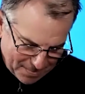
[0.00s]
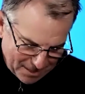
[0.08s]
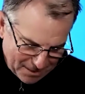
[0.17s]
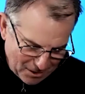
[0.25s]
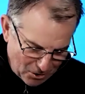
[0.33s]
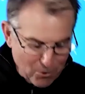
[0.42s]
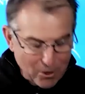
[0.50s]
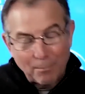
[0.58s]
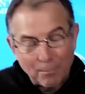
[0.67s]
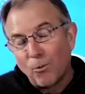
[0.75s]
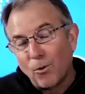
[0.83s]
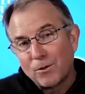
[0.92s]
you at a
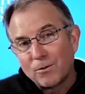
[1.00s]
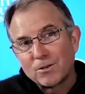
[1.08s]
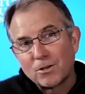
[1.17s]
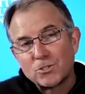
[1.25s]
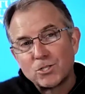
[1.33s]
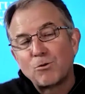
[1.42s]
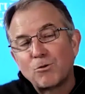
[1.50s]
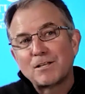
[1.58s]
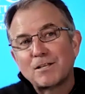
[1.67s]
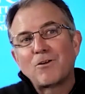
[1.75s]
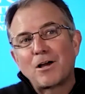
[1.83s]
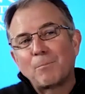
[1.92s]
point, do you
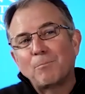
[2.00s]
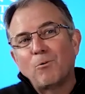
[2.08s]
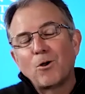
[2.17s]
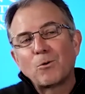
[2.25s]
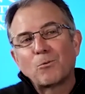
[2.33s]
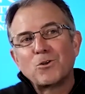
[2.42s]
think you're at a point where